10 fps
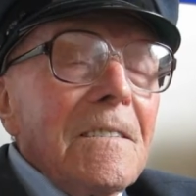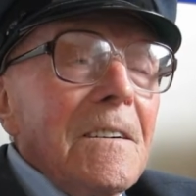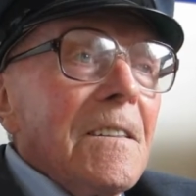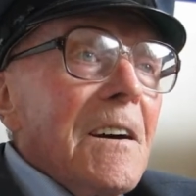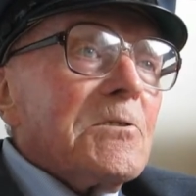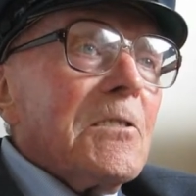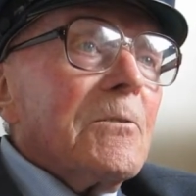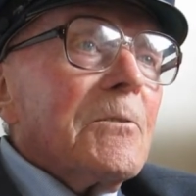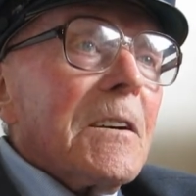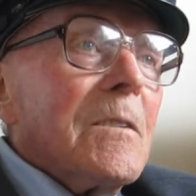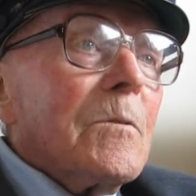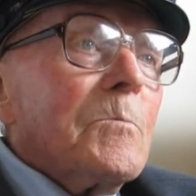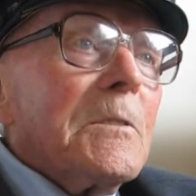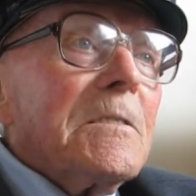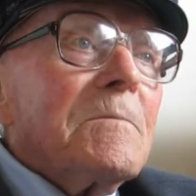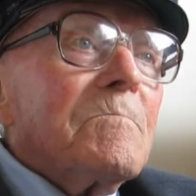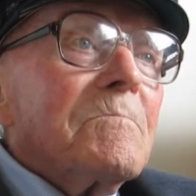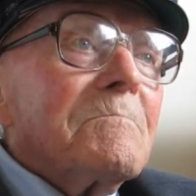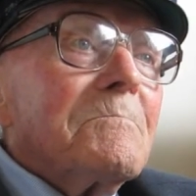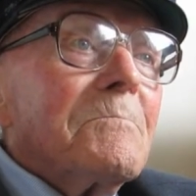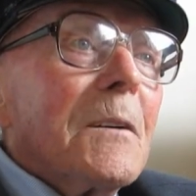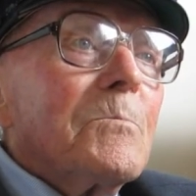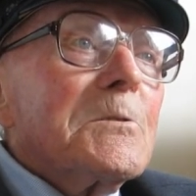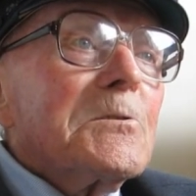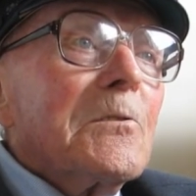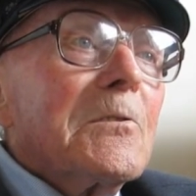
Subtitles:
and that's how it come to be published.